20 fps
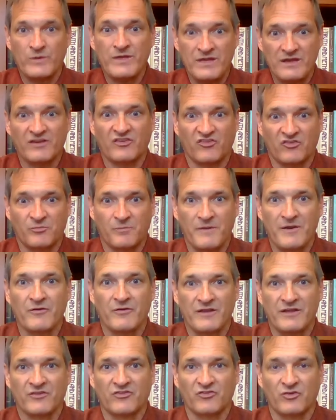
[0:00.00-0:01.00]
we
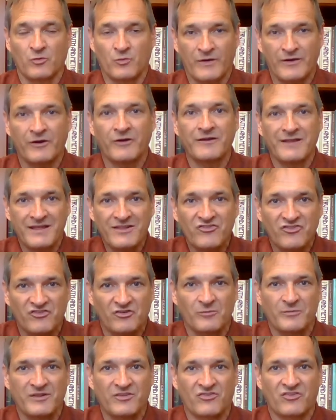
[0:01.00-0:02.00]
experience or what our
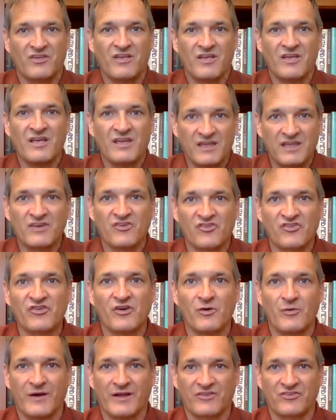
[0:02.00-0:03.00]
instruments can
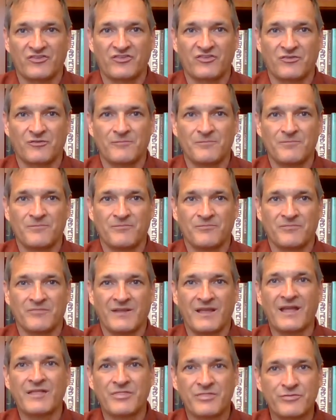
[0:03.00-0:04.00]
show us.
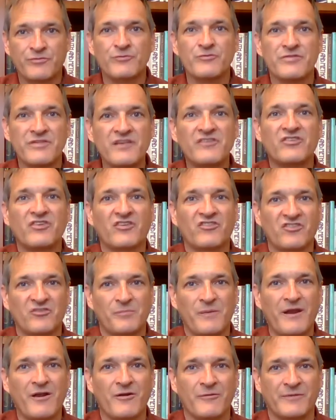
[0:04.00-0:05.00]
And through these
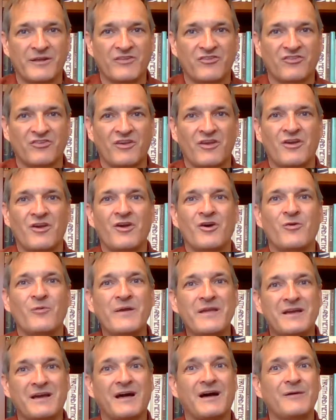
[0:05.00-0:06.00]
experiments,
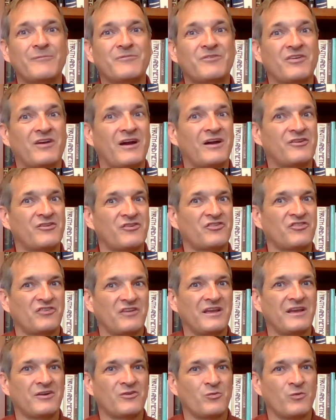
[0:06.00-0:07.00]
we come to
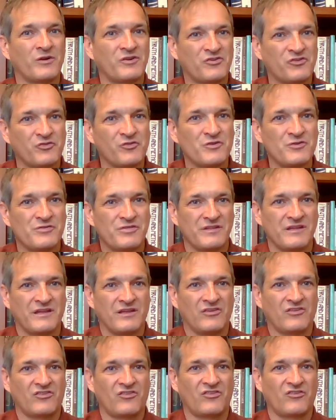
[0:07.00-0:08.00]
understand what truth
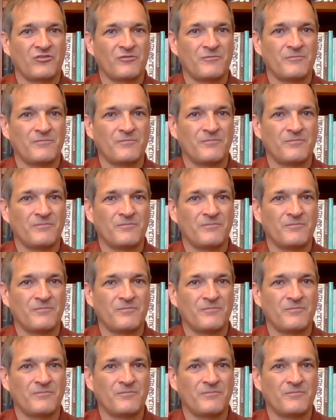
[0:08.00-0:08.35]
is.